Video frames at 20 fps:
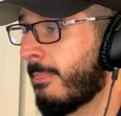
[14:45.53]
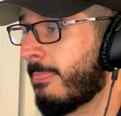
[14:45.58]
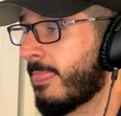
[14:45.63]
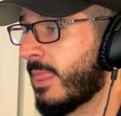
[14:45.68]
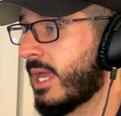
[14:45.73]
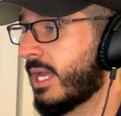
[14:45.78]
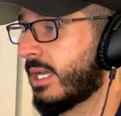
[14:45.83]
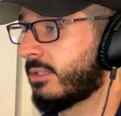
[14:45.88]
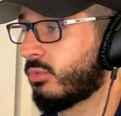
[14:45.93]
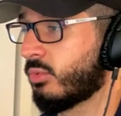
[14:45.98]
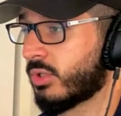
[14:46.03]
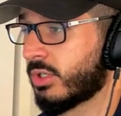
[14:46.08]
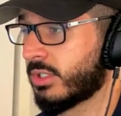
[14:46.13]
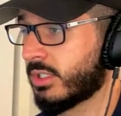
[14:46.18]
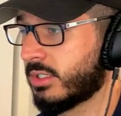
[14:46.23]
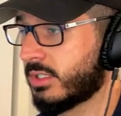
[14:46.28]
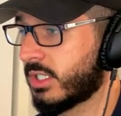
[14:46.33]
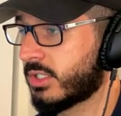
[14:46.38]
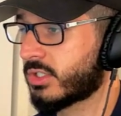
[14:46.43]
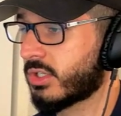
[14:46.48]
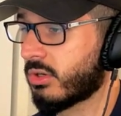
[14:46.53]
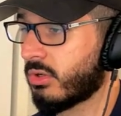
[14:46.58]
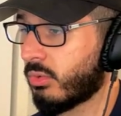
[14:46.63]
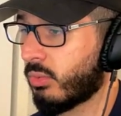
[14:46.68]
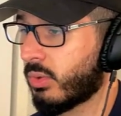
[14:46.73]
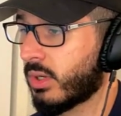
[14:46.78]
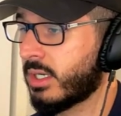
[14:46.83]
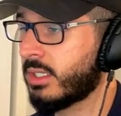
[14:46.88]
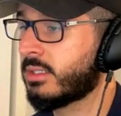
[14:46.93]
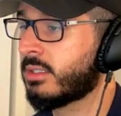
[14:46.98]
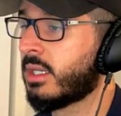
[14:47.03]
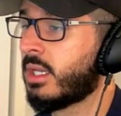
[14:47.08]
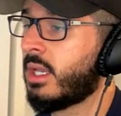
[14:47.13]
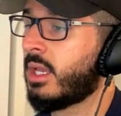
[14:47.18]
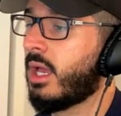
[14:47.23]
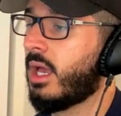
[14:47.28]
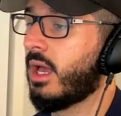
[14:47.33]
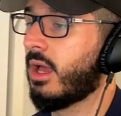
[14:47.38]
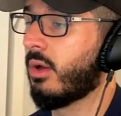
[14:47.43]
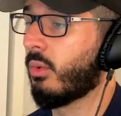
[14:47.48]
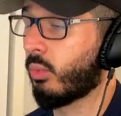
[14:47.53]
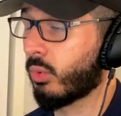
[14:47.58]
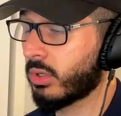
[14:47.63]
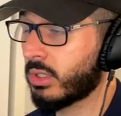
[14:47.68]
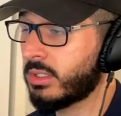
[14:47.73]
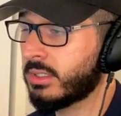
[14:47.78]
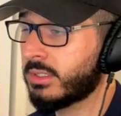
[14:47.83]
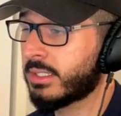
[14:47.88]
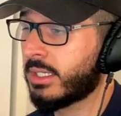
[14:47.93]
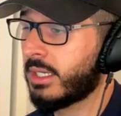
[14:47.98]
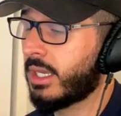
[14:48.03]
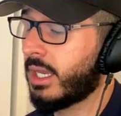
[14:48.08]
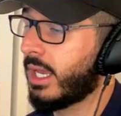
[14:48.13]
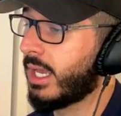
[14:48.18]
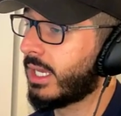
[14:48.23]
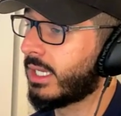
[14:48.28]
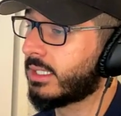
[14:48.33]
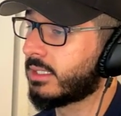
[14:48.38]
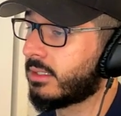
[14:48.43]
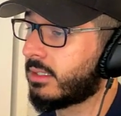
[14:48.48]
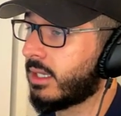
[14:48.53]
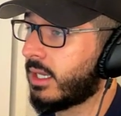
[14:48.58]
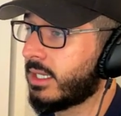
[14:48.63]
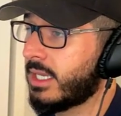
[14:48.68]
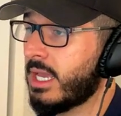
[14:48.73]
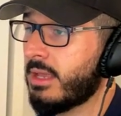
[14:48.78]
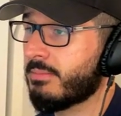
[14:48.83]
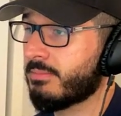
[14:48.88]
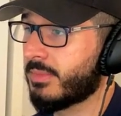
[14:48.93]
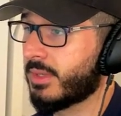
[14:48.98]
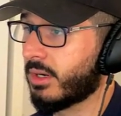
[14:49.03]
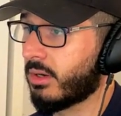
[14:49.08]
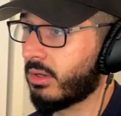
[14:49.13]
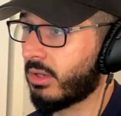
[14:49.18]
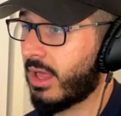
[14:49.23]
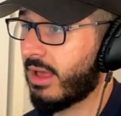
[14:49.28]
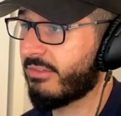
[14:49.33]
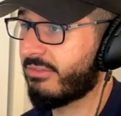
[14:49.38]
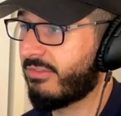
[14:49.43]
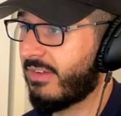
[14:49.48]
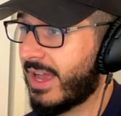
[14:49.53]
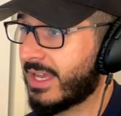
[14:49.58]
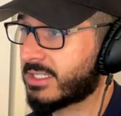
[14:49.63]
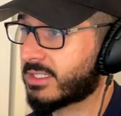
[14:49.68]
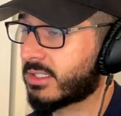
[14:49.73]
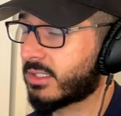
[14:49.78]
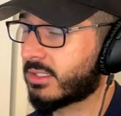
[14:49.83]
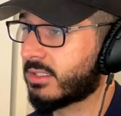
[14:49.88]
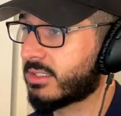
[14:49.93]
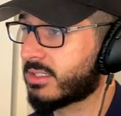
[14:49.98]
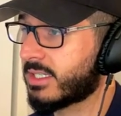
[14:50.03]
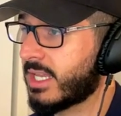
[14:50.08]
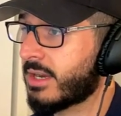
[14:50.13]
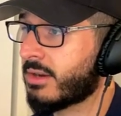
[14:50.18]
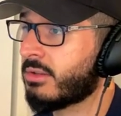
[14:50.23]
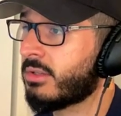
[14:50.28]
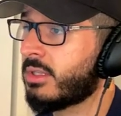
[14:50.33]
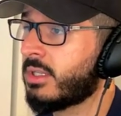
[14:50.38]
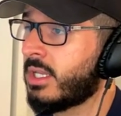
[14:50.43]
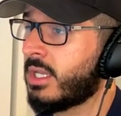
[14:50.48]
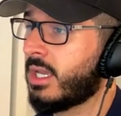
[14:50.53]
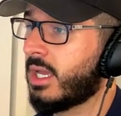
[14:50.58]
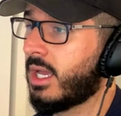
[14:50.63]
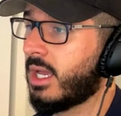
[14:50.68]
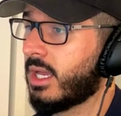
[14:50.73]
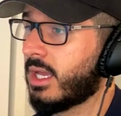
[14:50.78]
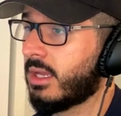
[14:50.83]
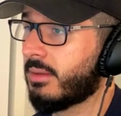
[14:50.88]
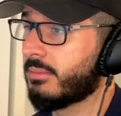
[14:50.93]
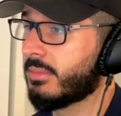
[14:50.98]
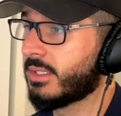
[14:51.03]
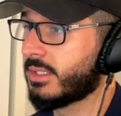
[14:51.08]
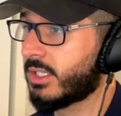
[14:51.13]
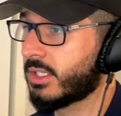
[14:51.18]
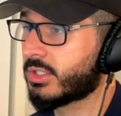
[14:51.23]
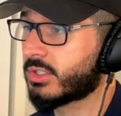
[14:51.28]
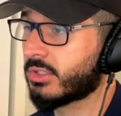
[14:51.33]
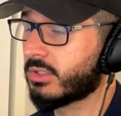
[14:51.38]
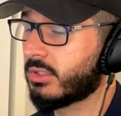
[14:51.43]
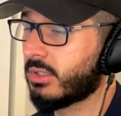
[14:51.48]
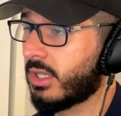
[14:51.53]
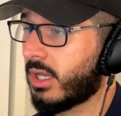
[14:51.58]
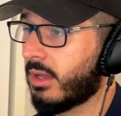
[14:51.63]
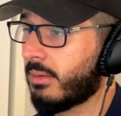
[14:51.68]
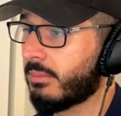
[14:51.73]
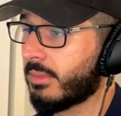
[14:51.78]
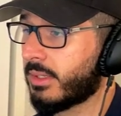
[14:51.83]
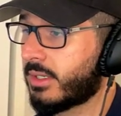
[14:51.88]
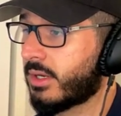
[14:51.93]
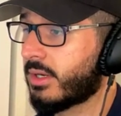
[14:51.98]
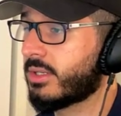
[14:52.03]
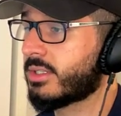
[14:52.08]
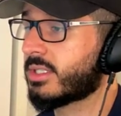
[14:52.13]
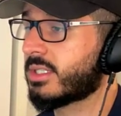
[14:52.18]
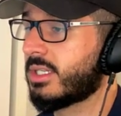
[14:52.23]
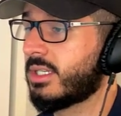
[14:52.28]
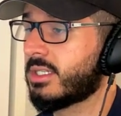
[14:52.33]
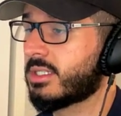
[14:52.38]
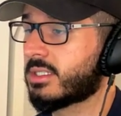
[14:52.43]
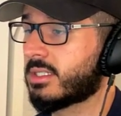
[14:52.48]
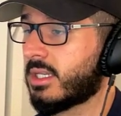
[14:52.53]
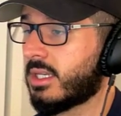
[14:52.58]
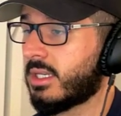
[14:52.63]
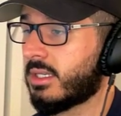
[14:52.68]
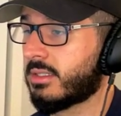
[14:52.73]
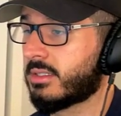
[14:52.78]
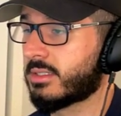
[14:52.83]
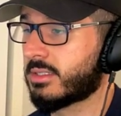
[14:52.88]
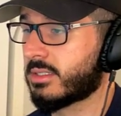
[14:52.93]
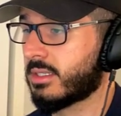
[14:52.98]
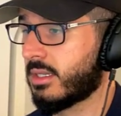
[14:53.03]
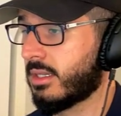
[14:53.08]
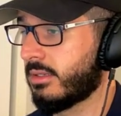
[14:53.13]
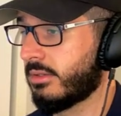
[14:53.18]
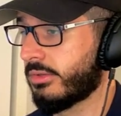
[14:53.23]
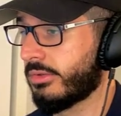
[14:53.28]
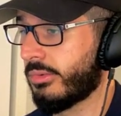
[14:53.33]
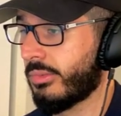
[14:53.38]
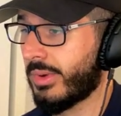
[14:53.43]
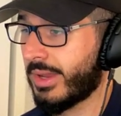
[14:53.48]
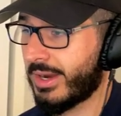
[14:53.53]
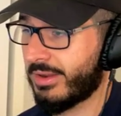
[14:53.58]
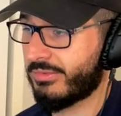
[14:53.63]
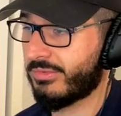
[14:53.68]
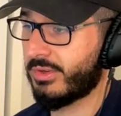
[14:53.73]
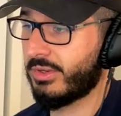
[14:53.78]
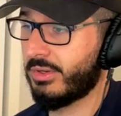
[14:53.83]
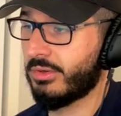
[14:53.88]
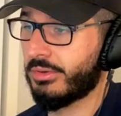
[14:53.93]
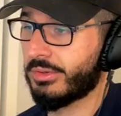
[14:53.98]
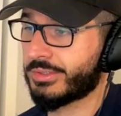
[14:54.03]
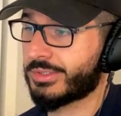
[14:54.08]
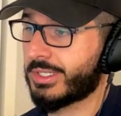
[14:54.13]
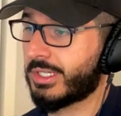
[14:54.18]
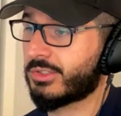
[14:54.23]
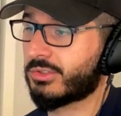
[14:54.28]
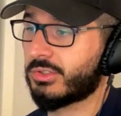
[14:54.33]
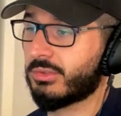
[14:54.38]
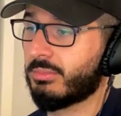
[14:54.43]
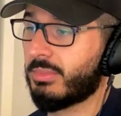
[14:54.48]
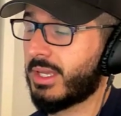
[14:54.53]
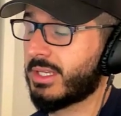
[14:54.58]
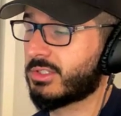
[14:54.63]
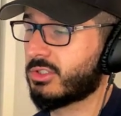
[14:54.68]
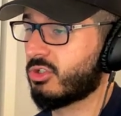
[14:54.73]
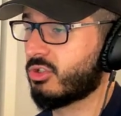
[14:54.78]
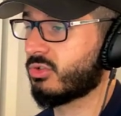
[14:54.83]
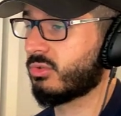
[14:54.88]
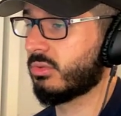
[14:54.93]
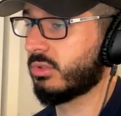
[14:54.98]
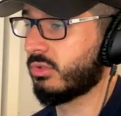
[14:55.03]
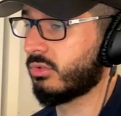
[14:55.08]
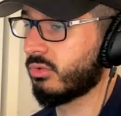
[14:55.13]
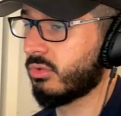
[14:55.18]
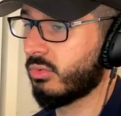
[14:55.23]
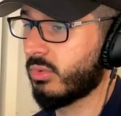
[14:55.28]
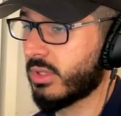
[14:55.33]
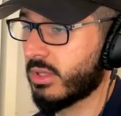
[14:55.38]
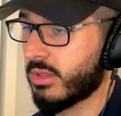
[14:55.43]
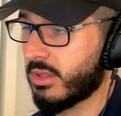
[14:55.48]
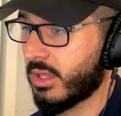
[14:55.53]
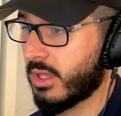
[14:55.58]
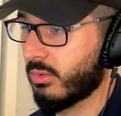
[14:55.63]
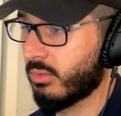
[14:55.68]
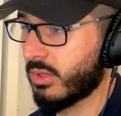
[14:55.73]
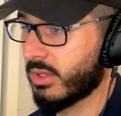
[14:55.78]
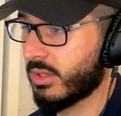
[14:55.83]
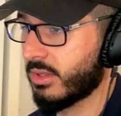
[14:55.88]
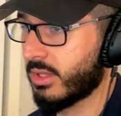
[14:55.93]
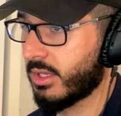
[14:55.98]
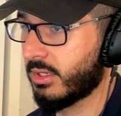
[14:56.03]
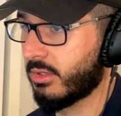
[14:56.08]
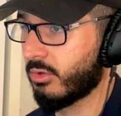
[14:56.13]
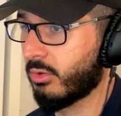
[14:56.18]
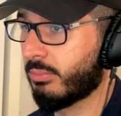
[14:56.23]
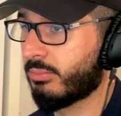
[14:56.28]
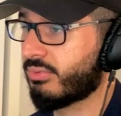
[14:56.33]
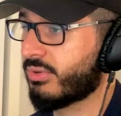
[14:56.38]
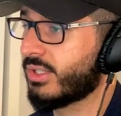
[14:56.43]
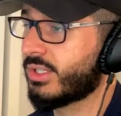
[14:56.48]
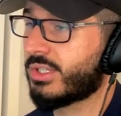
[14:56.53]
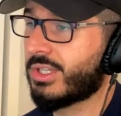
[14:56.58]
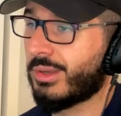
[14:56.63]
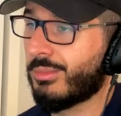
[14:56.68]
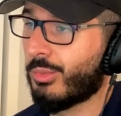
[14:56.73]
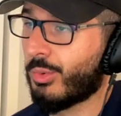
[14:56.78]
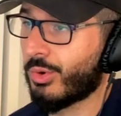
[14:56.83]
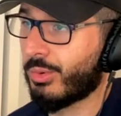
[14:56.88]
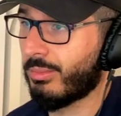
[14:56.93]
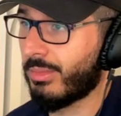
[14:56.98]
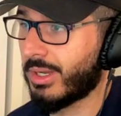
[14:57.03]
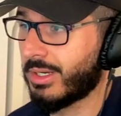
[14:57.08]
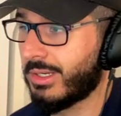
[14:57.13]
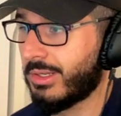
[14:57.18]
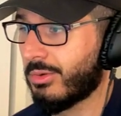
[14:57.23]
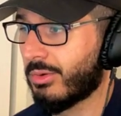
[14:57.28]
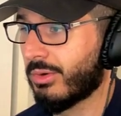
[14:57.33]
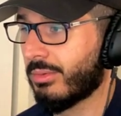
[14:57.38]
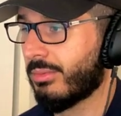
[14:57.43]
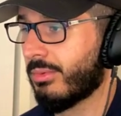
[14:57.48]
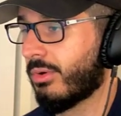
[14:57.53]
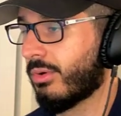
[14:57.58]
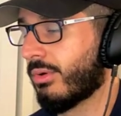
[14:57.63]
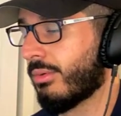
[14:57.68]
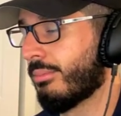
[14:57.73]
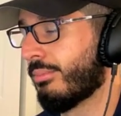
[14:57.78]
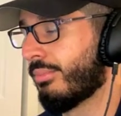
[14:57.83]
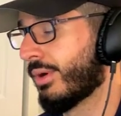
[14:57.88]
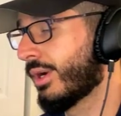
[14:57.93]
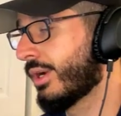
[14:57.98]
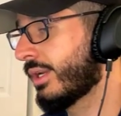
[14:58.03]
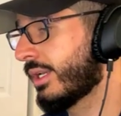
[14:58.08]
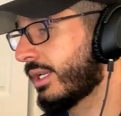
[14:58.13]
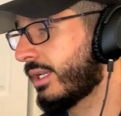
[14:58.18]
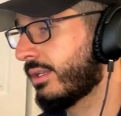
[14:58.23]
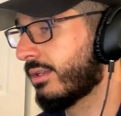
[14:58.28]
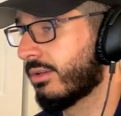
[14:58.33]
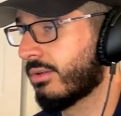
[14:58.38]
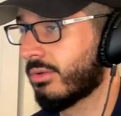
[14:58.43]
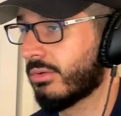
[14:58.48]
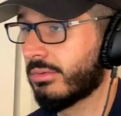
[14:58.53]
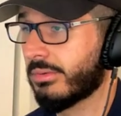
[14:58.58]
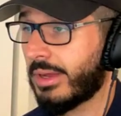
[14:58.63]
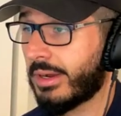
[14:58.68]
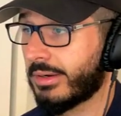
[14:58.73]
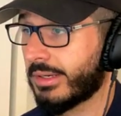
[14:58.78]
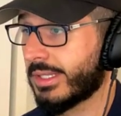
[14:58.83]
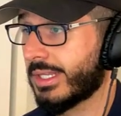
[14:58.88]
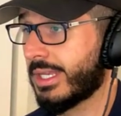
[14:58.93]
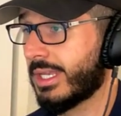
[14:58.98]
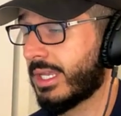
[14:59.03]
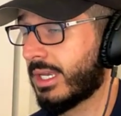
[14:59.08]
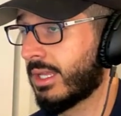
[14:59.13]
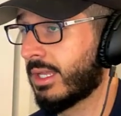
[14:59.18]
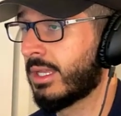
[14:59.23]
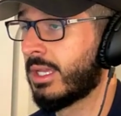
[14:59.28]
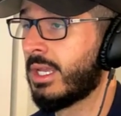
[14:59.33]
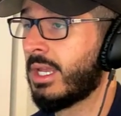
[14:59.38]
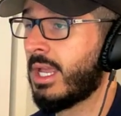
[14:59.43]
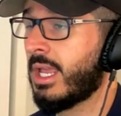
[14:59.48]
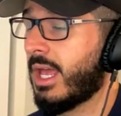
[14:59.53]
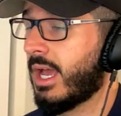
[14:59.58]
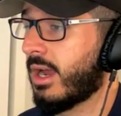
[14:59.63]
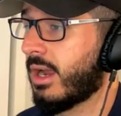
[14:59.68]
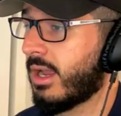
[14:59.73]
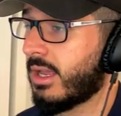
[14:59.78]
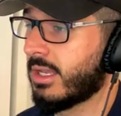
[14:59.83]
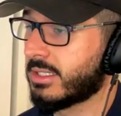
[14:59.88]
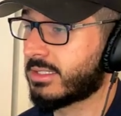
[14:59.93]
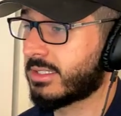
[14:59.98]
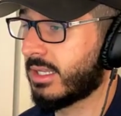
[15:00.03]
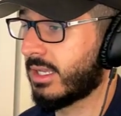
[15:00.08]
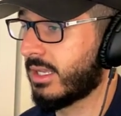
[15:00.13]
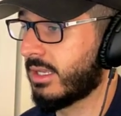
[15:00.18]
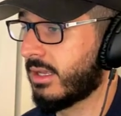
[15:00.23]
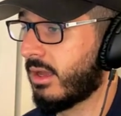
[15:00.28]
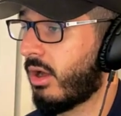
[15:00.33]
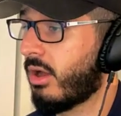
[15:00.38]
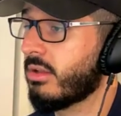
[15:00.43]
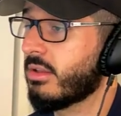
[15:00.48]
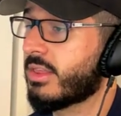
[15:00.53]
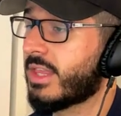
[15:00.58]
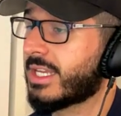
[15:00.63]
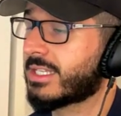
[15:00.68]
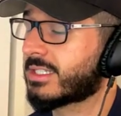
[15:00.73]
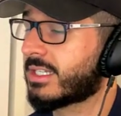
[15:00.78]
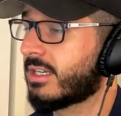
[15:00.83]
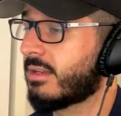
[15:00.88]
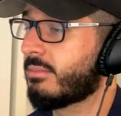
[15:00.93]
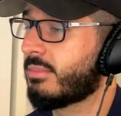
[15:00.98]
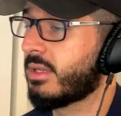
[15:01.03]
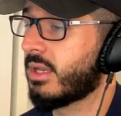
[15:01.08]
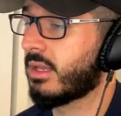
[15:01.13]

and we're in a digital word, uh, world. And uh, yeah, they're a lot faster to settle. Um, digital um, currencies, uh, it's uh, you know whatever you know central banks usually do with uh, with you know printing more money or, or burning. You know, are they gonna? is, all of that's gonna be a